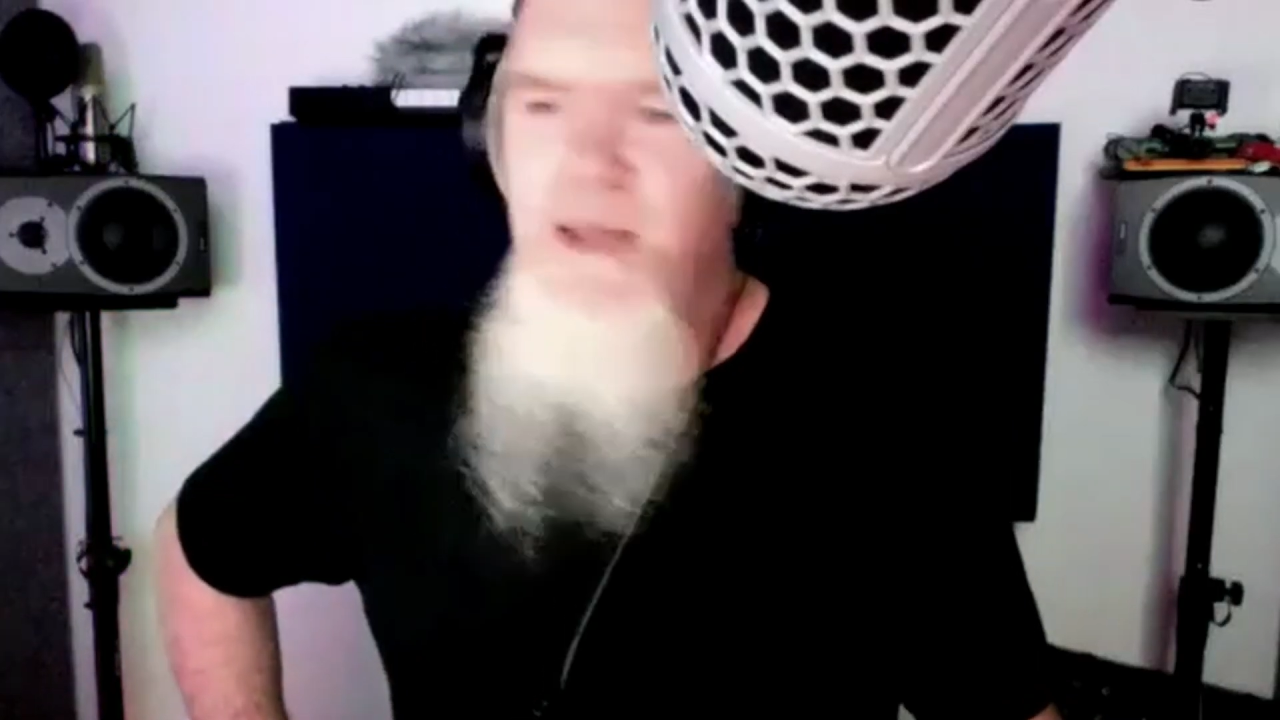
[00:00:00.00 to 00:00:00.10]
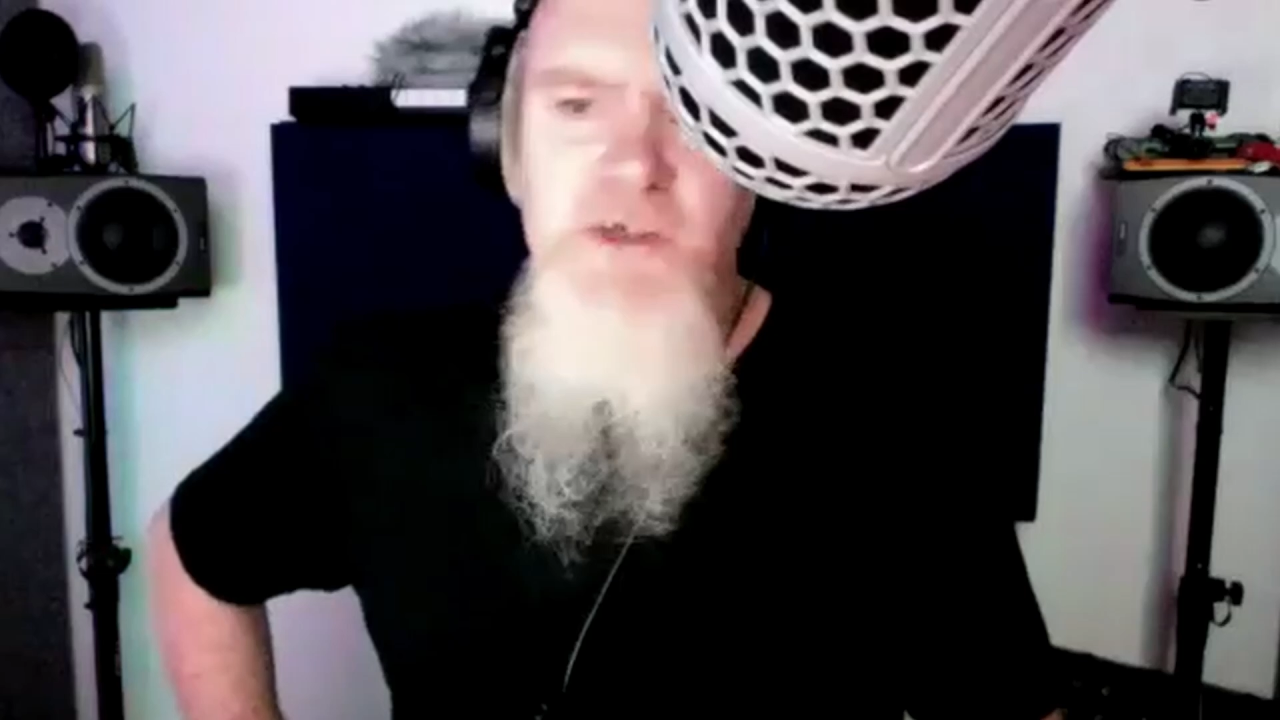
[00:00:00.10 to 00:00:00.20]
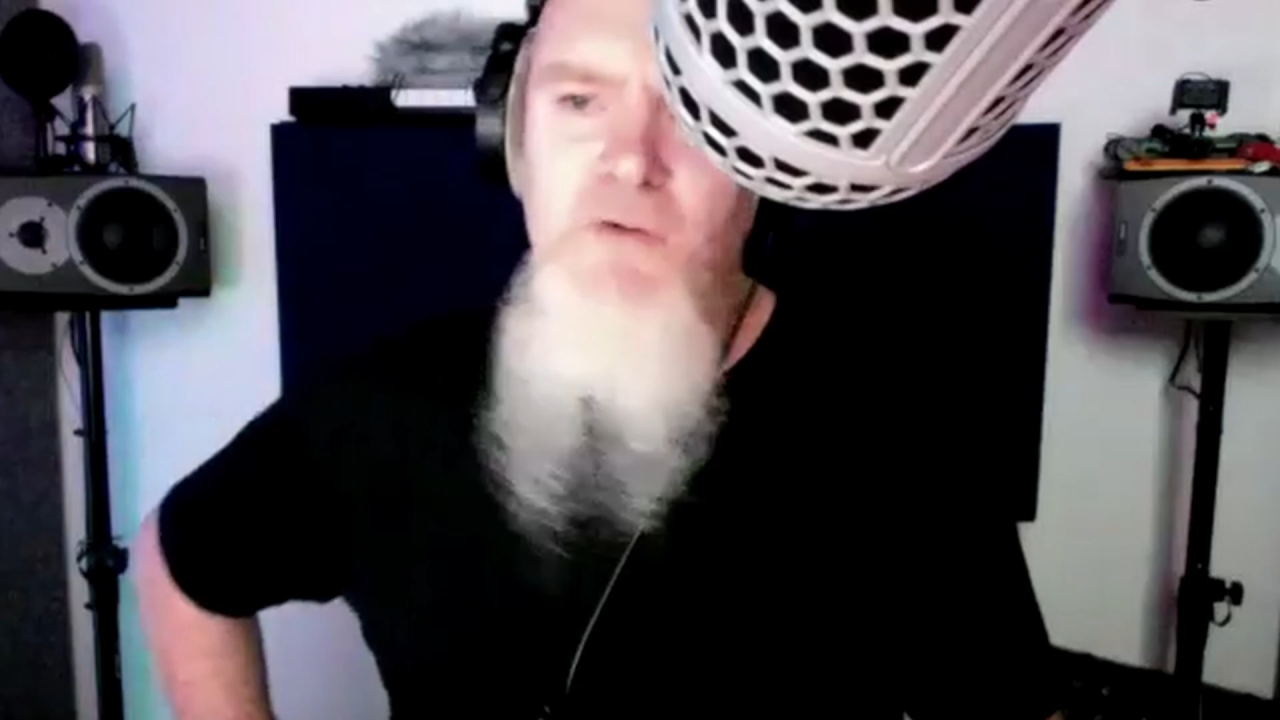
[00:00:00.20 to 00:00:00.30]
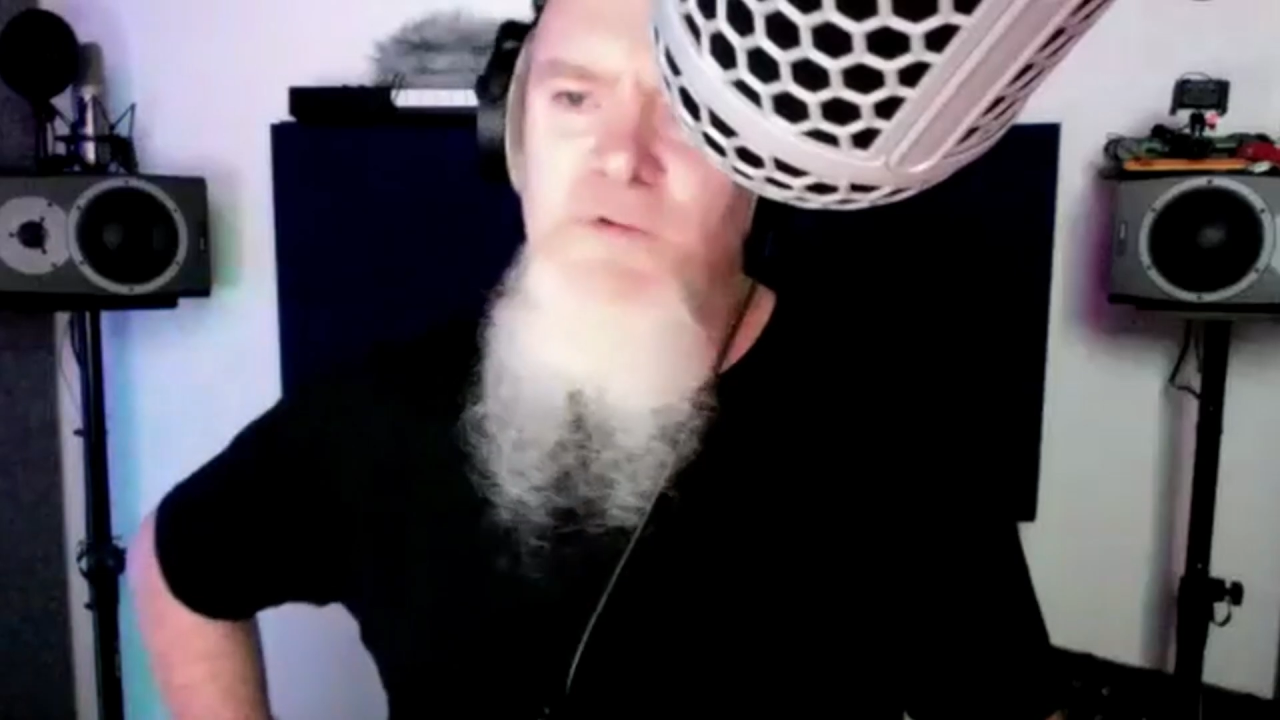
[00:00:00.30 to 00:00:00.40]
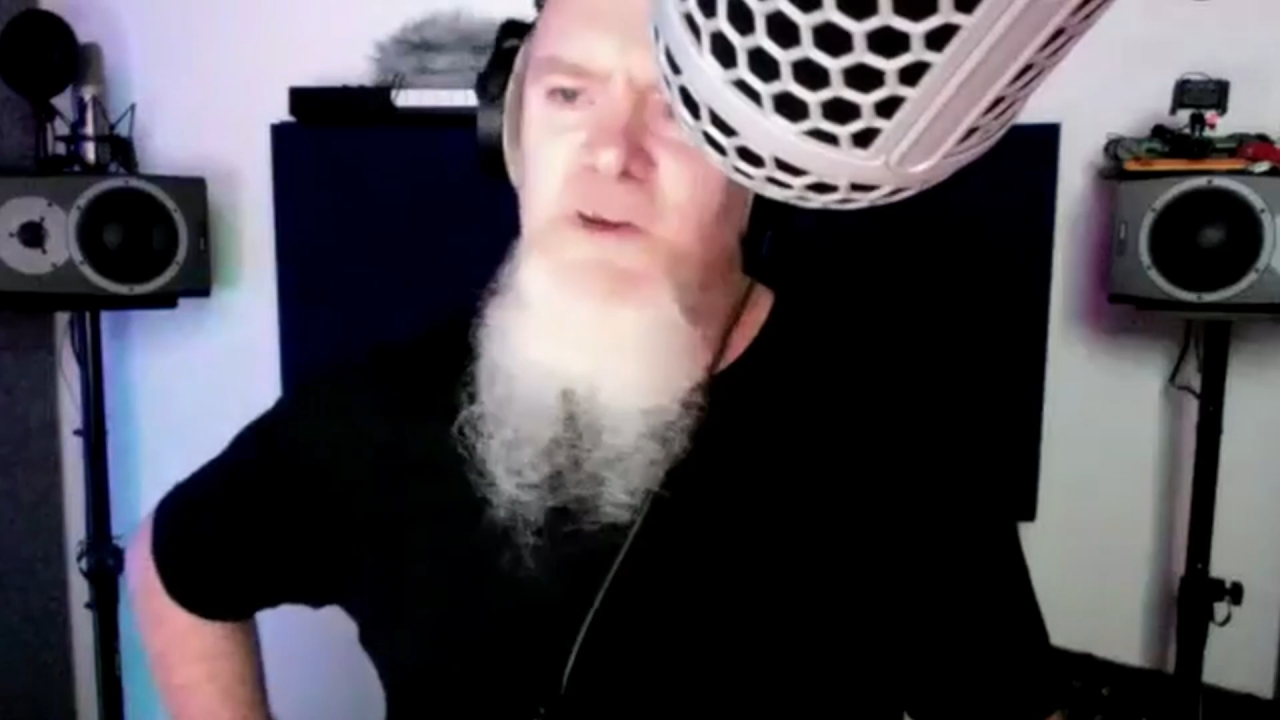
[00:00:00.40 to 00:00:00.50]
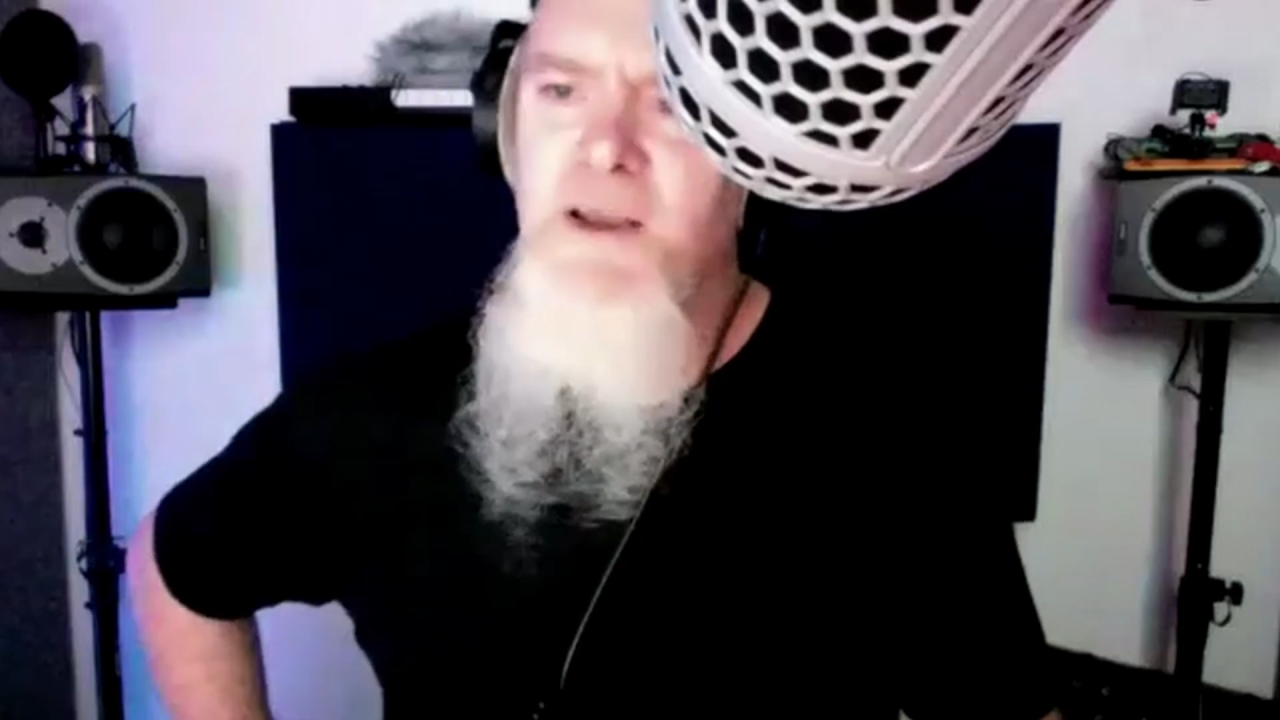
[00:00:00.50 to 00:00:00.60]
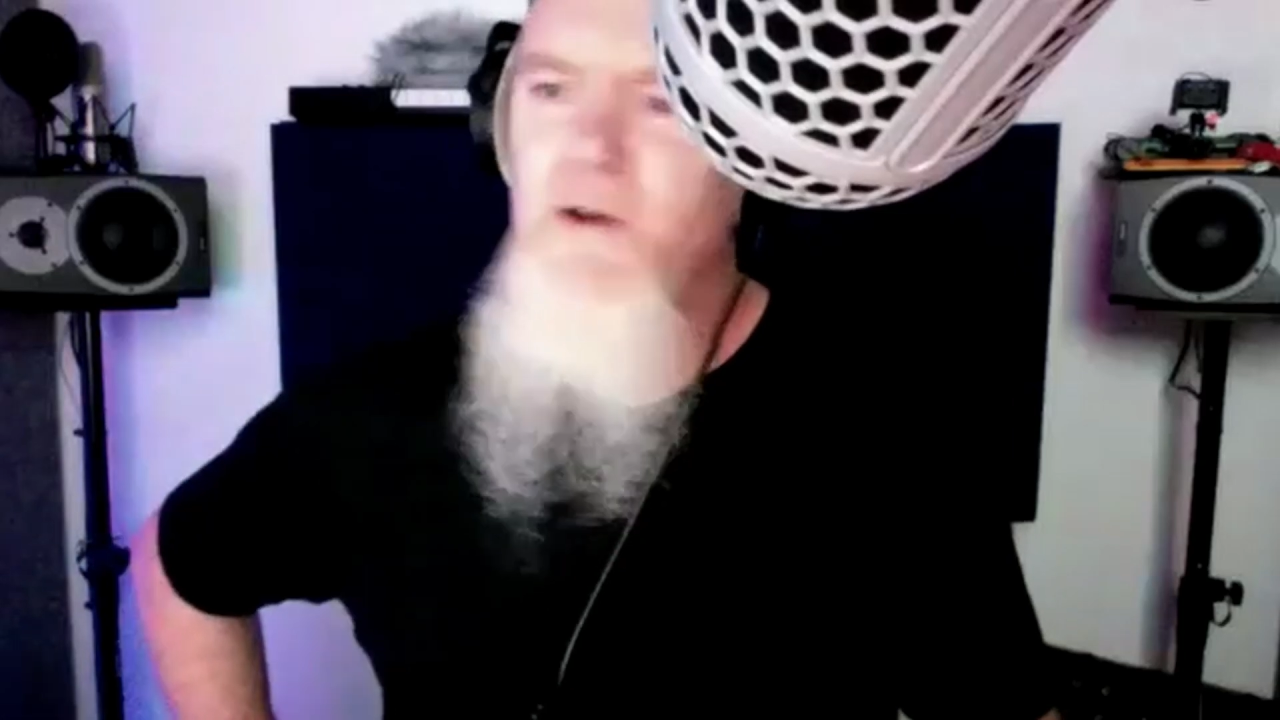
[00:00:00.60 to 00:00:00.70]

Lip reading: that's overkill.